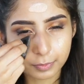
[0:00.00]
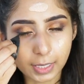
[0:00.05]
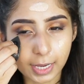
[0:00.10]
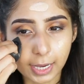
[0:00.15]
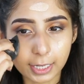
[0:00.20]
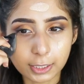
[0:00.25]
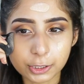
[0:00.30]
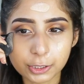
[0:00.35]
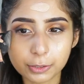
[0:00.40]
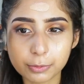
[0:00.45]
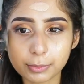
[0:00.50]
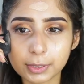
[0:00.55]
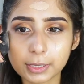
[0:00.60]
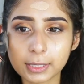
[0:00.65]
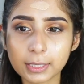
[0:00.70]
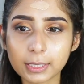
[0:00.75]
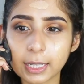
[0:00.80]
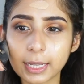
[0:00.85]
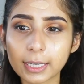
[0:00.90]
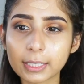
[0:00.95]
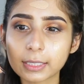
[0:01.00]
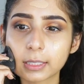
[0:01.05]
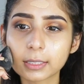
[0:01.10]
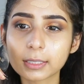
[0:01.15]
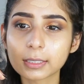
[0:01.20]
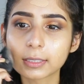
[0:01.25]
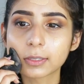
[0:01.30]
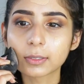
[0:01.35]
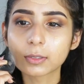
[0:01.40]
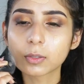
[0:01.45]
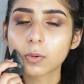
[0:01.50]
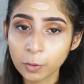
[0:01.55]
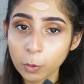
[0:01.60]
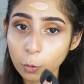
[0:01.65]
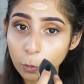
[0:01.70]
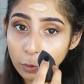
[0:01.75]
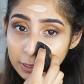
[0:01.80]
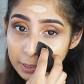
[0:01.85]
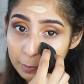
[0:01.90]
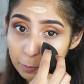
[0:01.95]
I actually really like this.
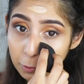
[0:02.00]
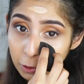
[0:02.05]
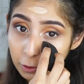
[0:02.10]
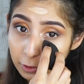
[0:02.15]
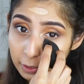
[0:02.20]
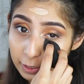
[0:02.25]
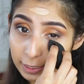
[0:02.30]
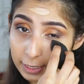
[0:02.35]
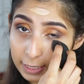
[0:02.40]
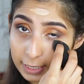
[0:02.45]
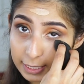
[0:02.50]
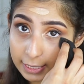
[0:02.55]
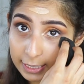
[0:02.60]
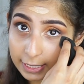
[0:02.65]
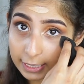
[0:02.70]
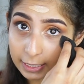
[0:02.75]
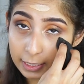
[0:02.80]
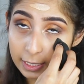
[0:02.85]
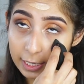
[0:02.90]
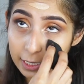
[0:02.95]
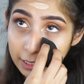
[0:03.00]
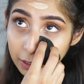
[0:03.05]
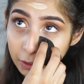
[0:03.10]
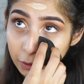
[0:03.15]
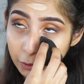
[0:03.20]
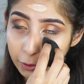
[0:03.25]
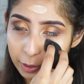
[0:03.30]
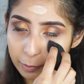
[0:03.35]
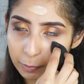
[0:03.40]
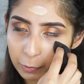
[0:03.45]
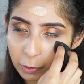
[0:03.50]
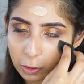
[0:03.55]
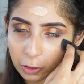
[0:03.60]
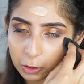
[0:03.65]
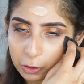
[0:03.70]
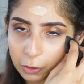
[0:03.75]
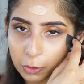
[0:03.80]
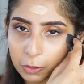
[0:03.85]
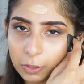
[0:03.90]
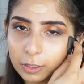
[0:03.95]
Once I put on the concealer and the cream
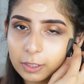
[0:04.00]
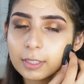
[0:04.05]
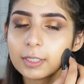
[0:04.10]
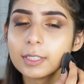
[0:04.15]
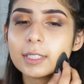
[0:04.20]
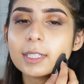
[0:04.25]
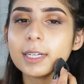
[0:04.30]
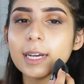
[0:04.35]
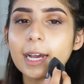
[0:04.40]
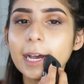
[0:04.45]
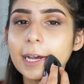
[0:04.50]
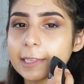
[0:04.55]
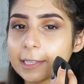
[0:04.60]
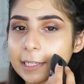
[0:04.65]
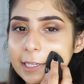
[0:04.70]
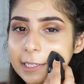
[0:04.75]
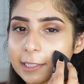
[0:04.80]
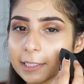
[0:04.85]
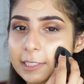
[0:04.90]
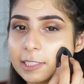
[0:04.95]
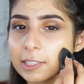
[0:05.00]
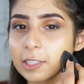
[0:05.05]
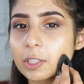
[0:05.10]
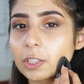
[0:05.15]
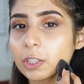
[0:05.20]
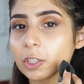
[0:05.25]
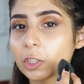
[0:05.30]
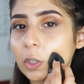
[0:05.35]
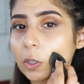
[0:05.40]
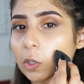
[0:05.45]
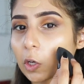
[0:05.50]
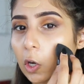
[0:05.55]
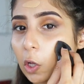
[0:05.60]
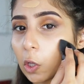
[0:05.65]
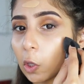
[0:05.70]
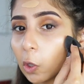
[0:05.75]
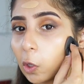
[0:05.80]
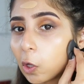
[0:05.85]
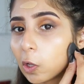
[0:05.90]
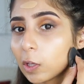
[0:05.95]
contour, I think this is gonna look a
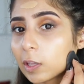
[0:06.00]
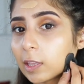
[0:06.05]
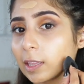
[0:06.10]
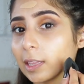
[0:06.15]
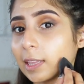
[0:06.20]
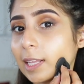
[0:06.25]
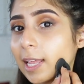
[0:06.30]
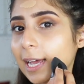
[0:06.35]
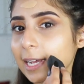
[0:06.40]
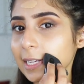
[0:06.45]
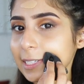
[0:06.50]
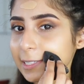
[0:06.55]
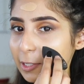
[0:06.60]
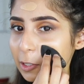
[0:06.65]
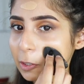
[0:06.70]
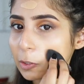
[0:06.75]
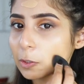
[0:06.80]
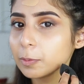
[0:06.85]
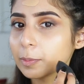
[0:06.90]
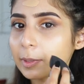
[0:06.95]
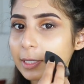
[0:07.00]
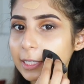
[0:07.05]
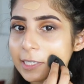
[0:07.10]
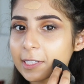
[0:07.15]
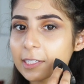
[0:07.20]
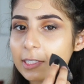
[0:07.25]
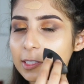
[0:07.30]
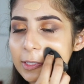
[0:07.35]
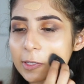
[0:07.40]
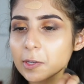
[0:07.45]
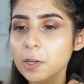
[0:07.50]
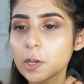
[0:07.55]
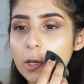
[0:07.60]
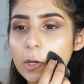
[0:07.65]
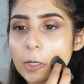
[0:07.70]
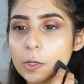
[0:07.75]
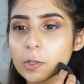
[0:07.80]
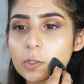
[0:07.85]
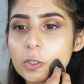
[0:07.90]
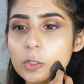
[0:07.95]
lot less luminous.
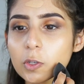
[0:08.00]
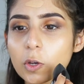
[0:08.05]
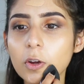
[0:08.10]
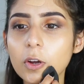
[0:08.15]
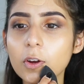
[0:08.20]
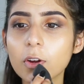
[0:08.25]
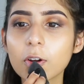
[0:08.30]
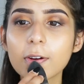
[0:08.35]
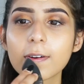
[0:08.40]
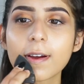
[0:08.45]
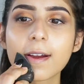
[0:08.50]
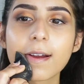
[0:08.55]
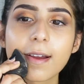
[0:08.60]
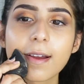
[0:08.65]
So,